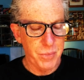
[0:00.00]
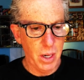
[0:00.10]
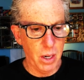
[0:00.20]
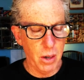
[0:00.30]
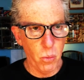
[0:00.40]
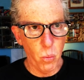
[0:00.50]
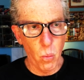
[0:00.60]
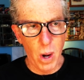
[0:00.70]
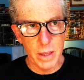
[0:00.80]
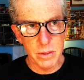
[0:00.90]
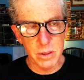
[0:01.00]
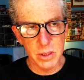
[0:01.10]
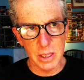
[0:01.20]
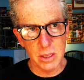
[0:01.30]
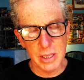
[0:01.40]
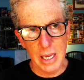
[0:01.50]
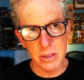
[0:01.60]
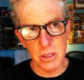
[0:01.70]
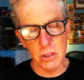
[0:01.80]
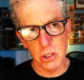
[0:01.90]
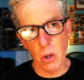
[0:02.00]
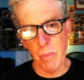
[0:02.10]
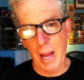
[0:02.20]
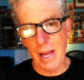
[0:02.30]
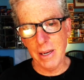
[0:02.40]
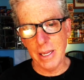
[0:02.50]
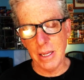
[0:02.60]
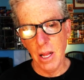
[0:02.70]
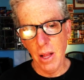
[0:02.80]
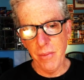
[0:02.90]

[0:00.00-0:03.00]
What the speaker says: want success so badly